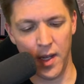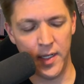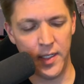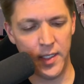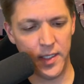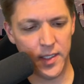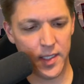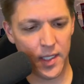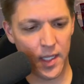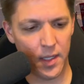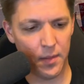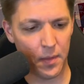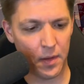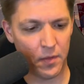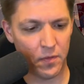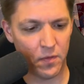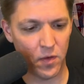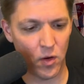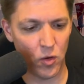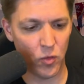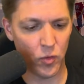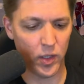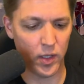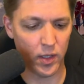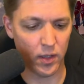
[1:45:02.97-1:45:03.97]
need to keep my
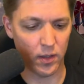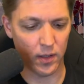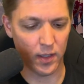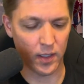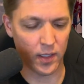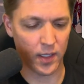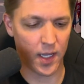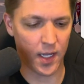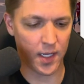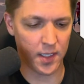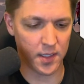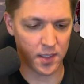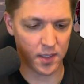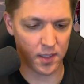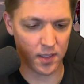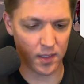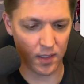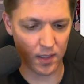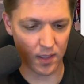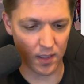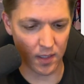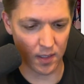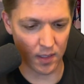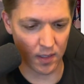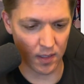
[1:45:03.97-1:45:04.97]
phone here in case
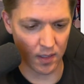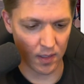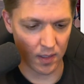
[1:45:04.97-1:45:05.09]
the